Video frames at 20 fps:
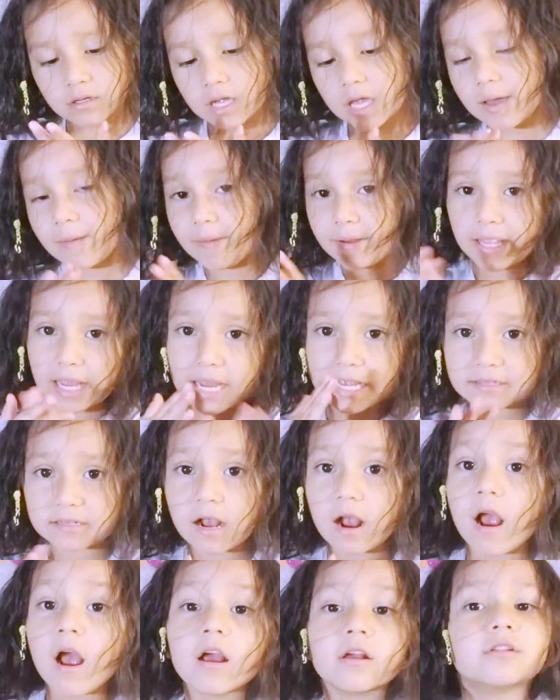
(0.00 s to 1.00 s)
And our hand is
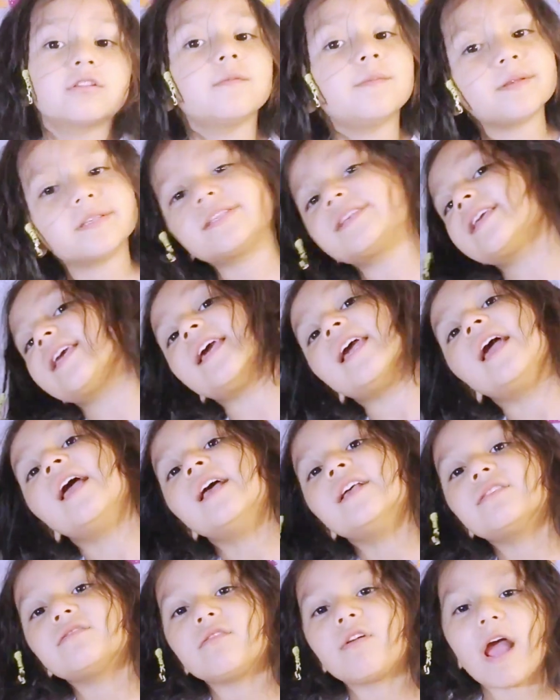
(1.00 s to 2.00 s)
super cute.
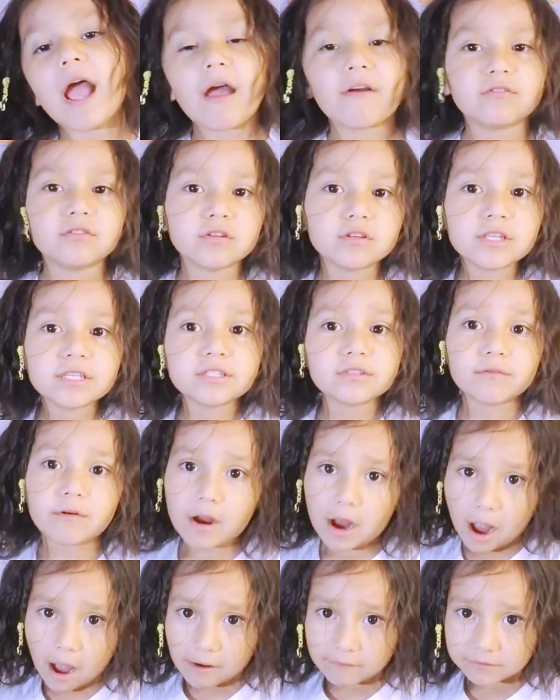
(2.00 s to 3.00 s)
So after this
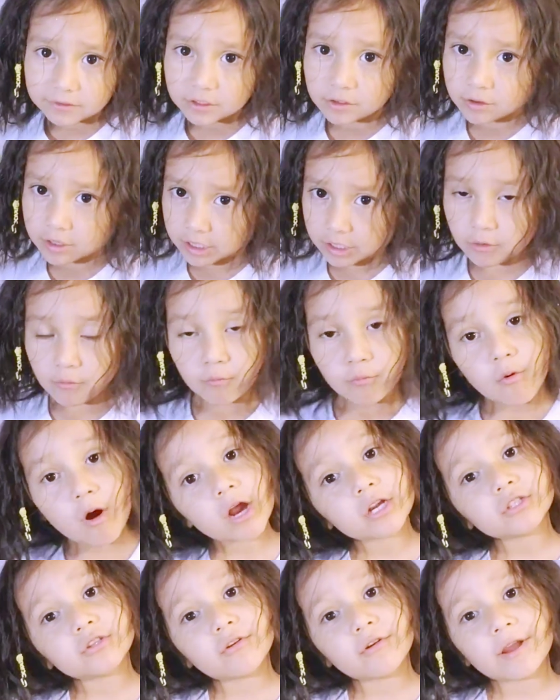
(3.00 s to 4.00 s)
craft, you're gonna
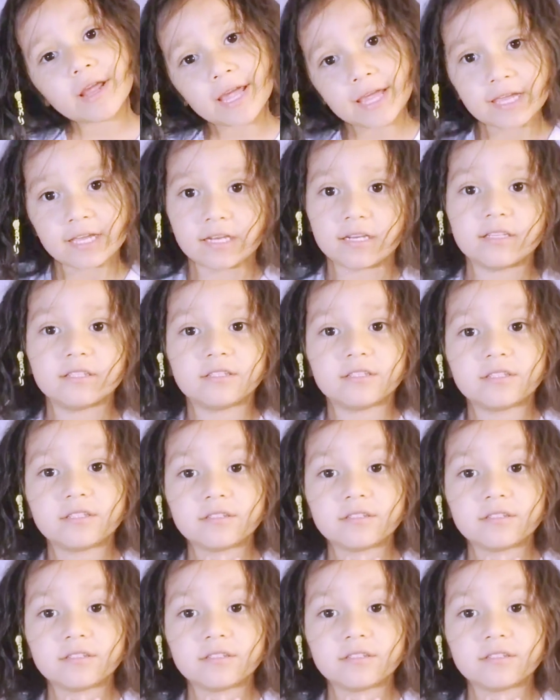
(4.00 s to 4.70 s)
wash your hands.